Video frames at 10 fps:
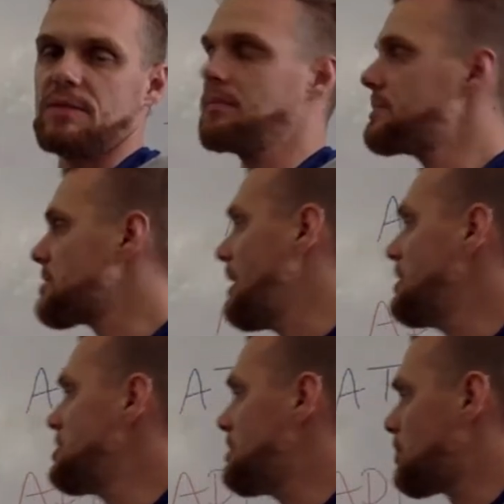So
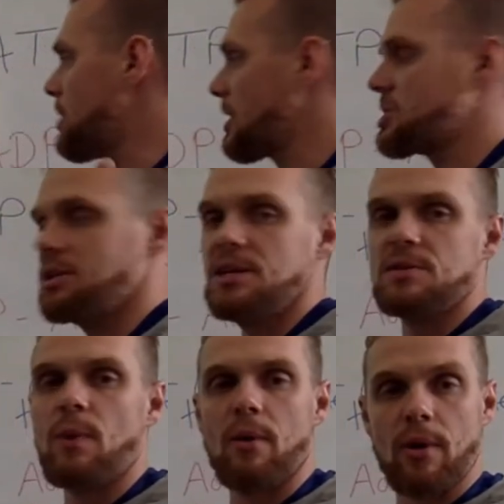energy production is
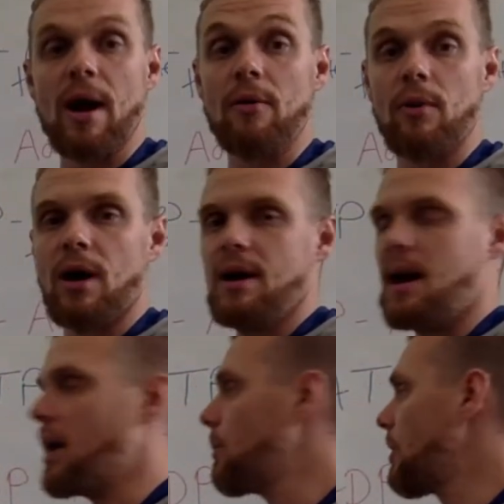where we're at right
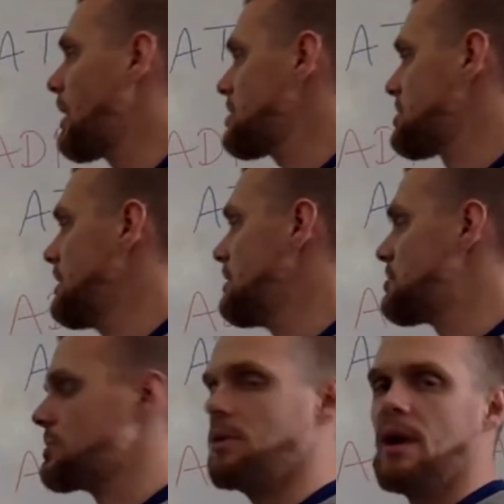now. We're actually
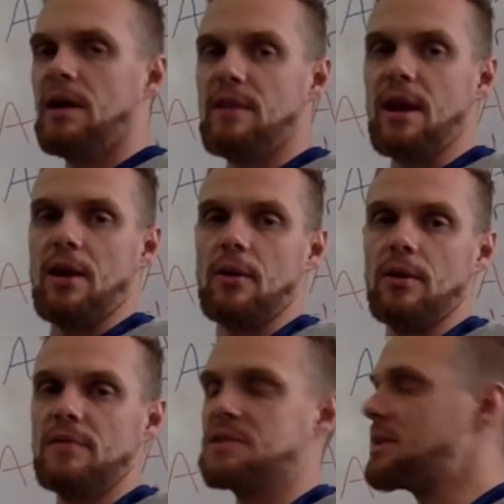into the area
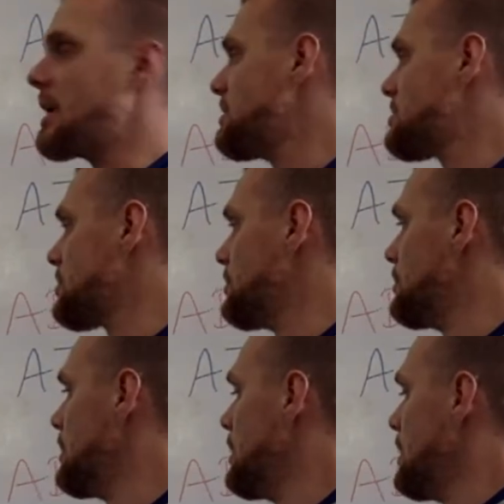of study 2.
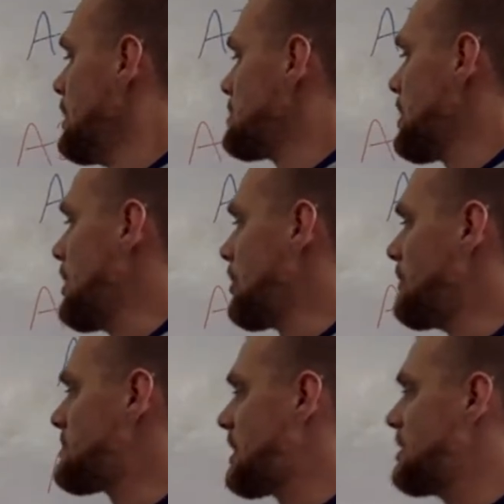So area of
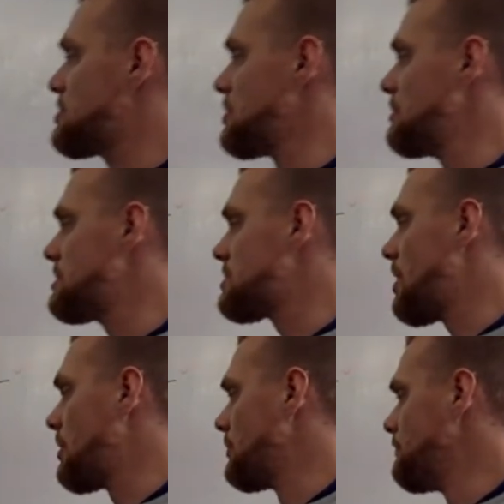study 2 is
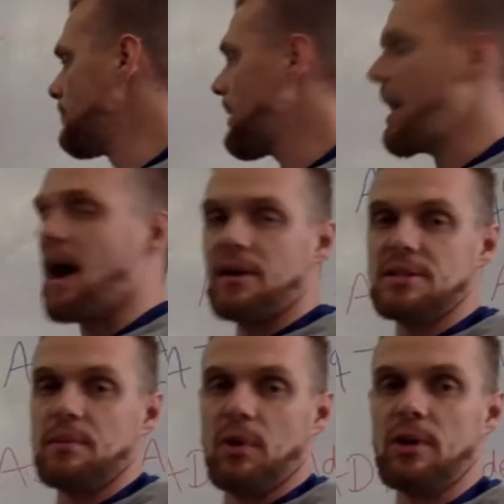titled, How does
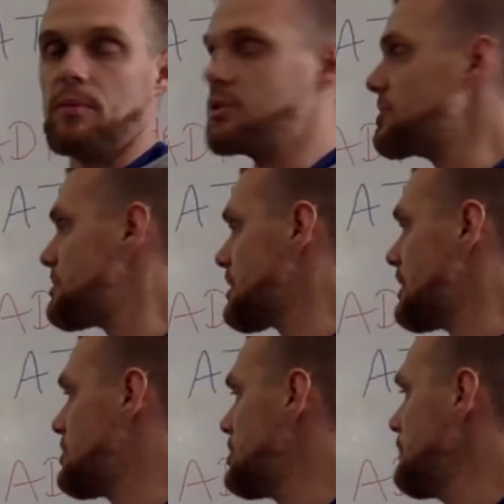the body produce
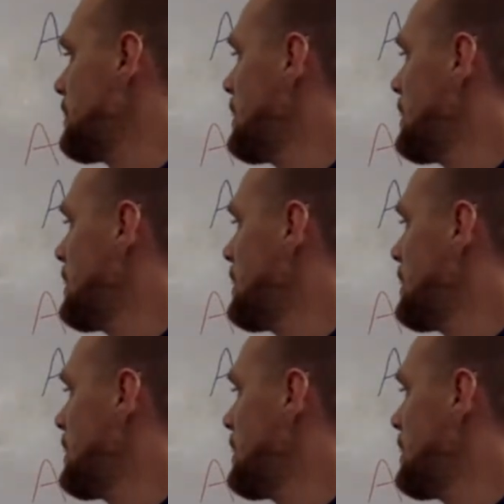energy?